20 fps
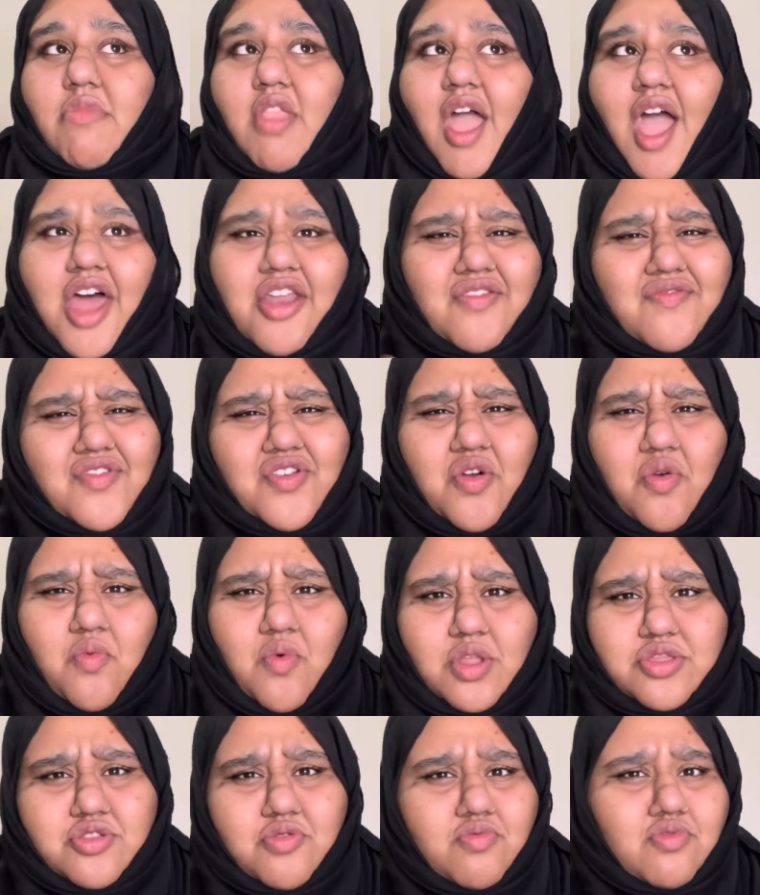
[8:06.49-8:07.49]
I don't even know
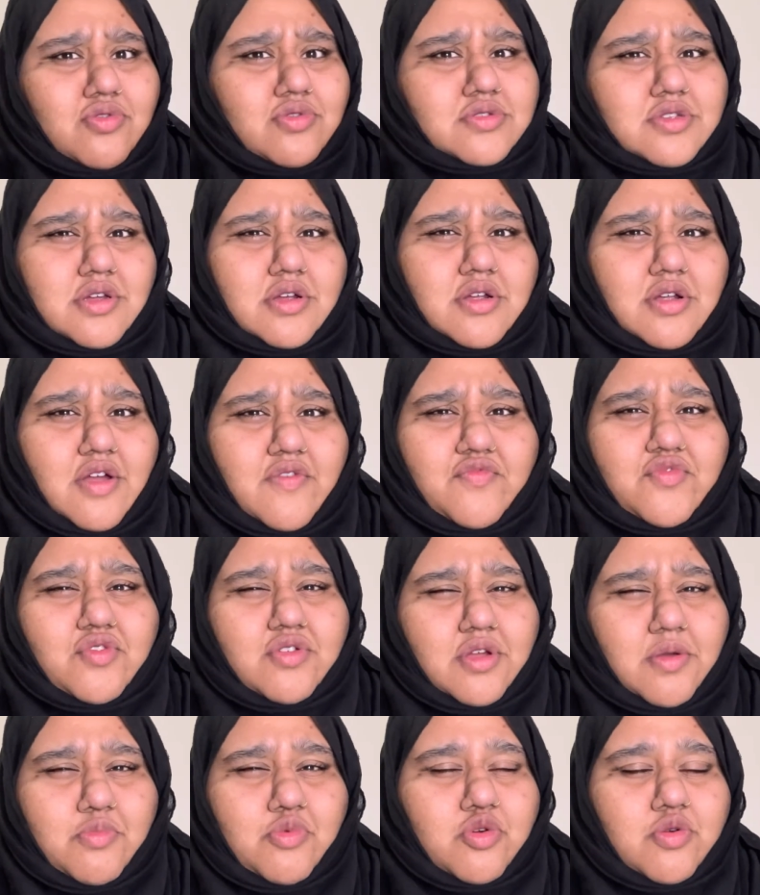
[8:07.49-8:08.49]
what the rules are of doing
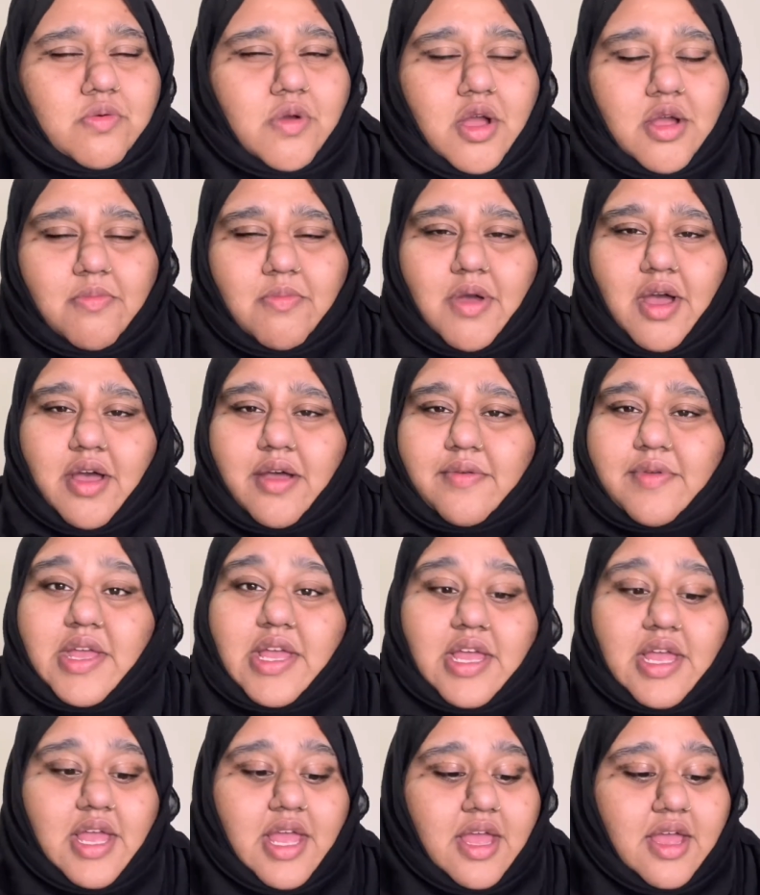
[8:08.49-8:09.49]
a mukbang, but
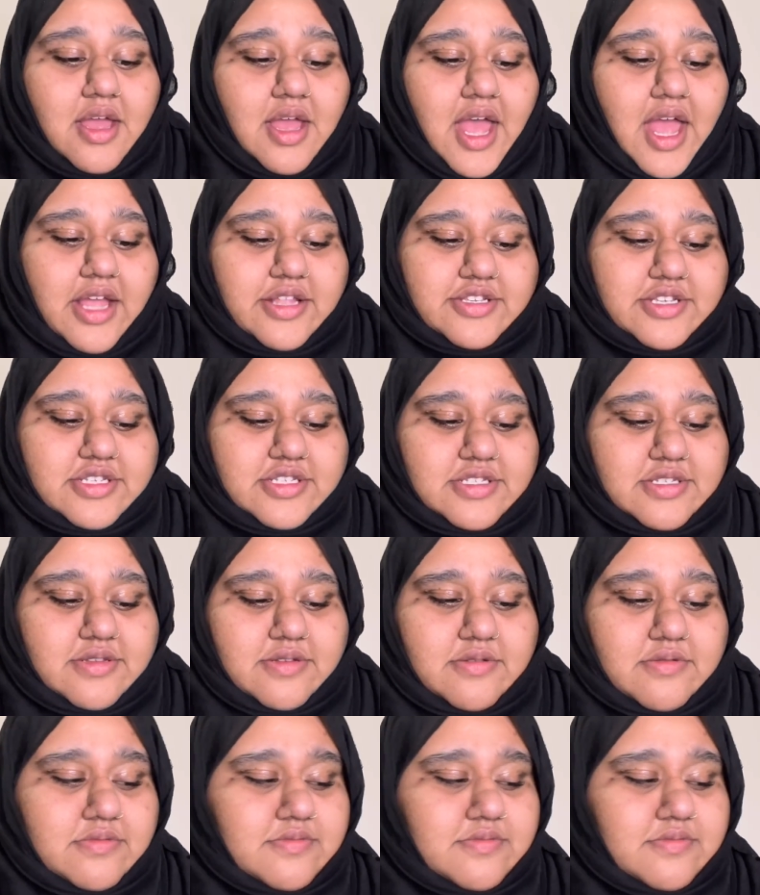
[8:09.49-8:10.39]
I just,